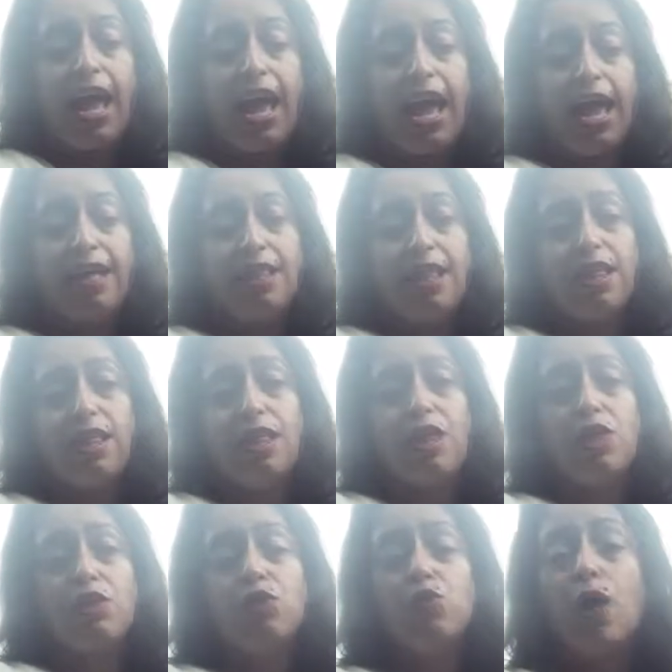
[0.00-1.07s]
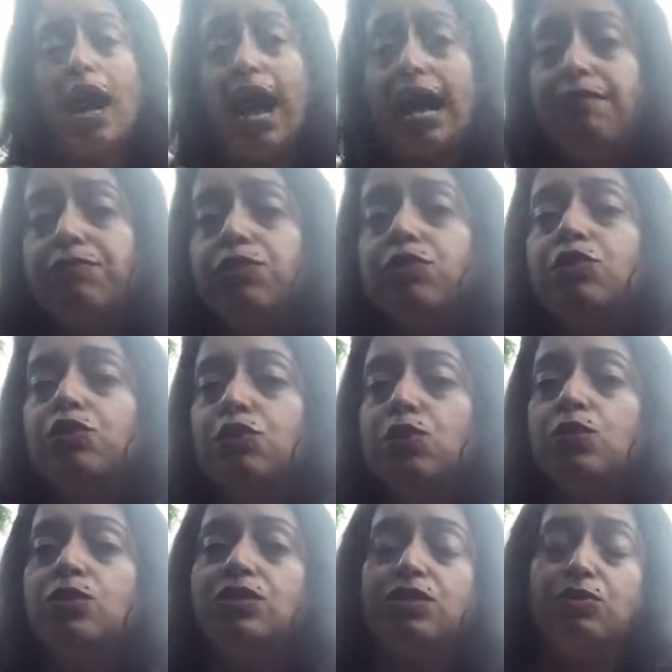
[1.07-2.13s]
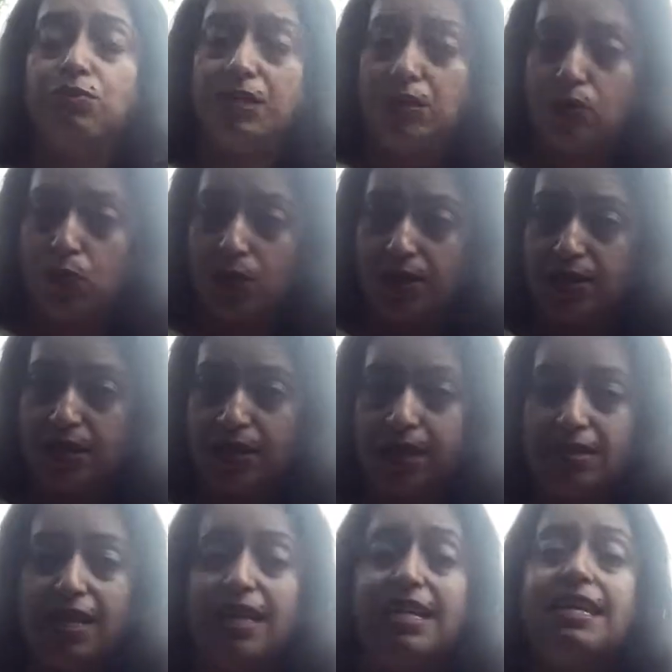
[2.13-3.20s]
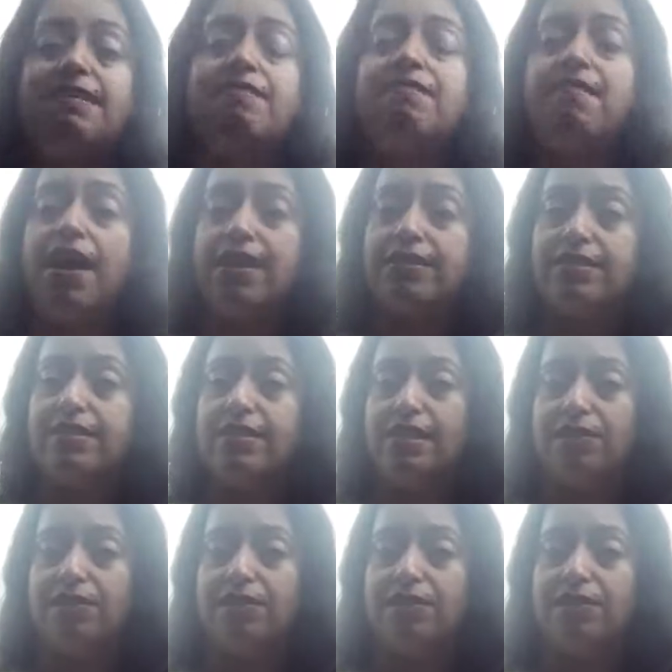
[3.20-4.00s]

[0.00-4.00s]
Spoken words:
And you have to use resources and invest